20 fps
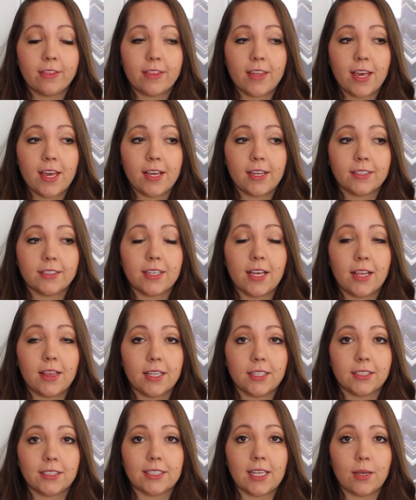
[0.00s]
things in
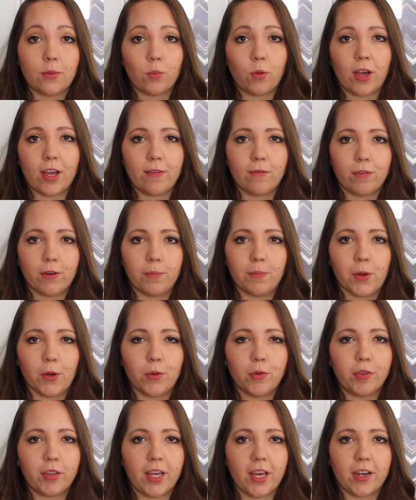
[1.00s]
the same way for
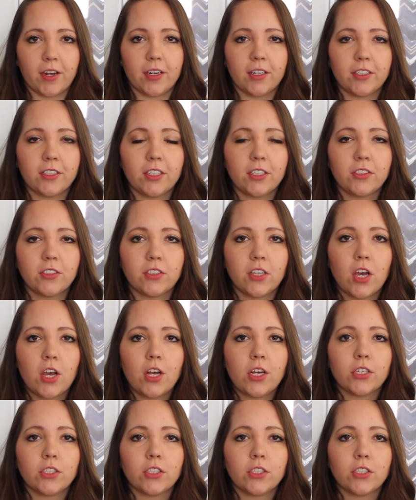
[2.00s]
both characters.